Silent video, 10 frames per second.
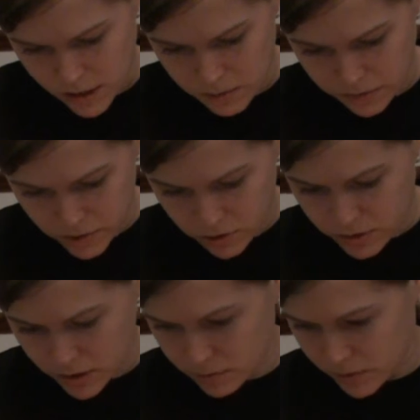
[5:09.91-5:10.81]
I believe 2
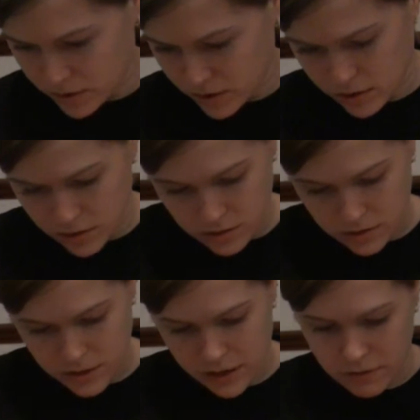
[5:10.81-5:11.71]
sets of postcards,
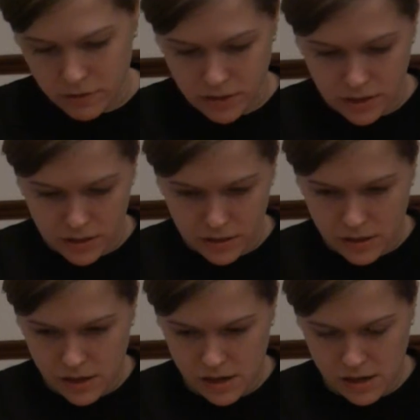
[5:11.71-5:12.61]
as I have 2 sets here.
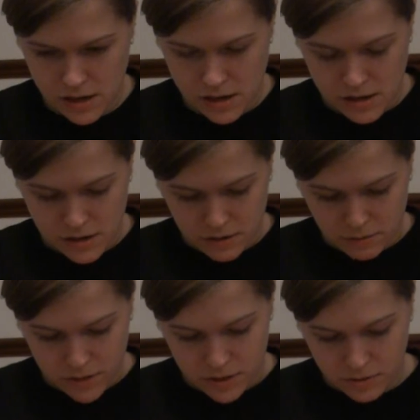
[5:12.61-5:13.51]

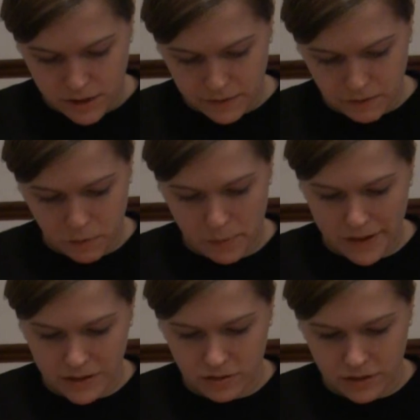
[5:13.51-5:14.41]
Which still have the rubber
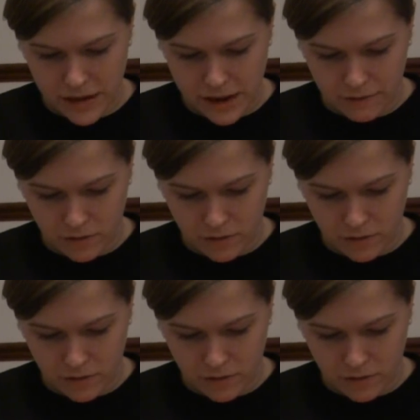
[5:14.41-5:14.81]
bands on and have